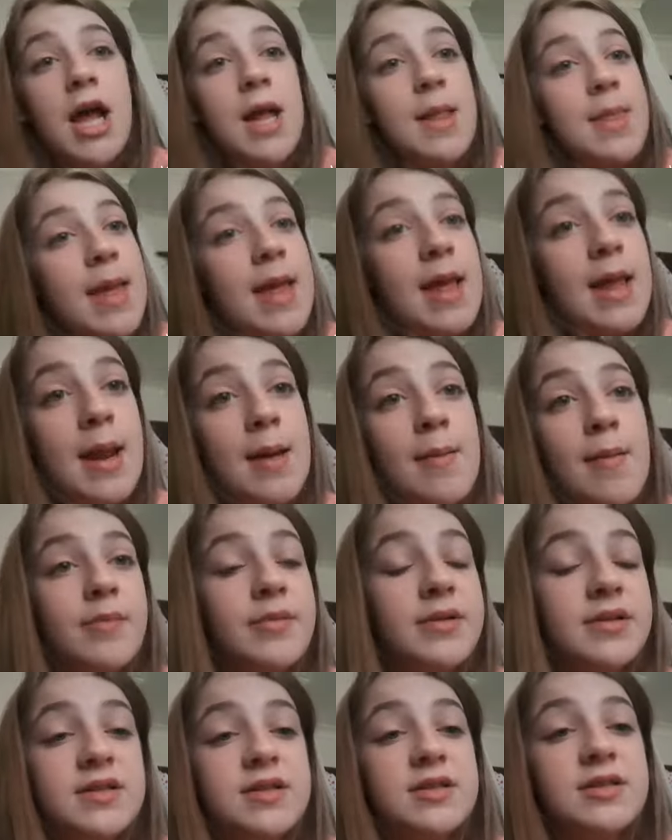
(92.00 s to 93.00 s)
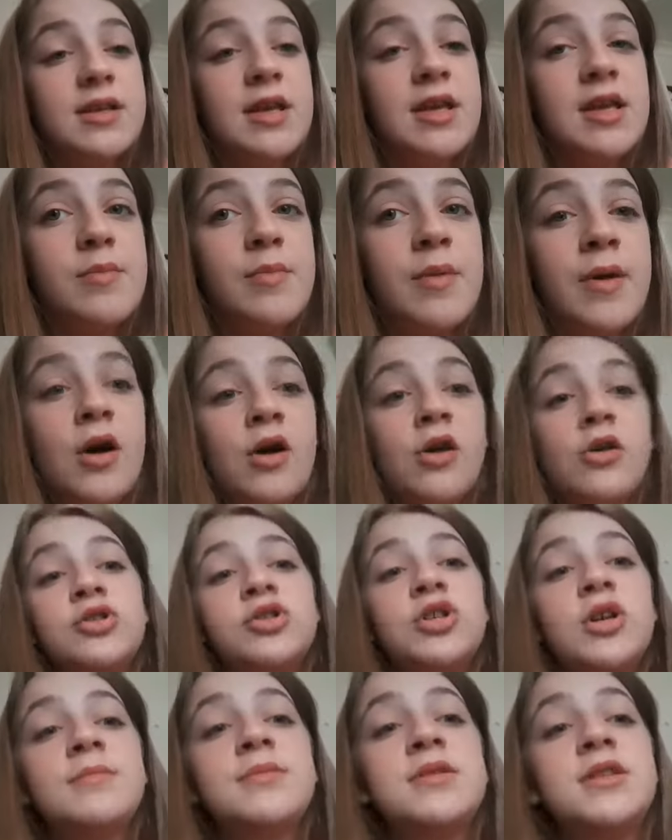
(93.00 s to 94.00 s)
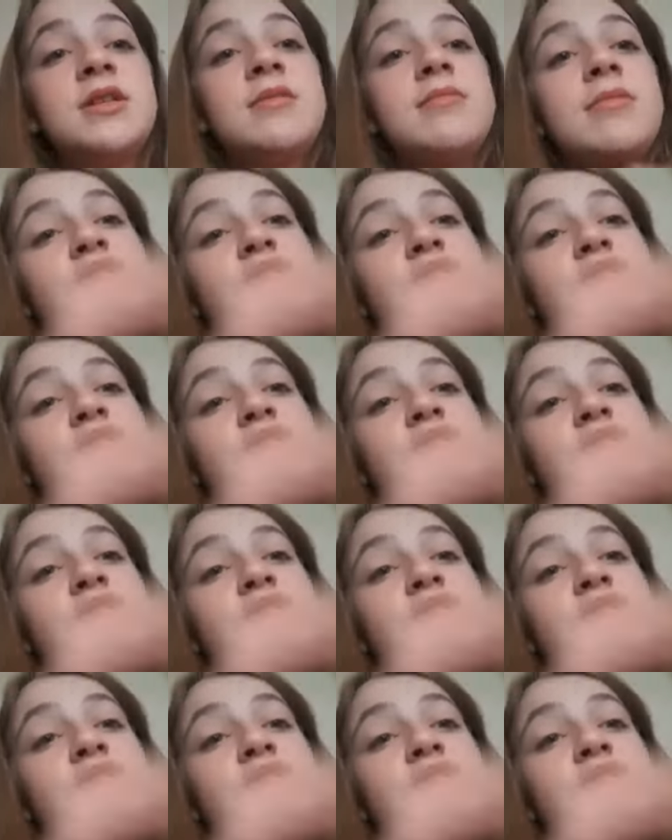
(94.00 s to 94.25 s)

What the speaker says: and then I might be able to keep it. Also, I'm still in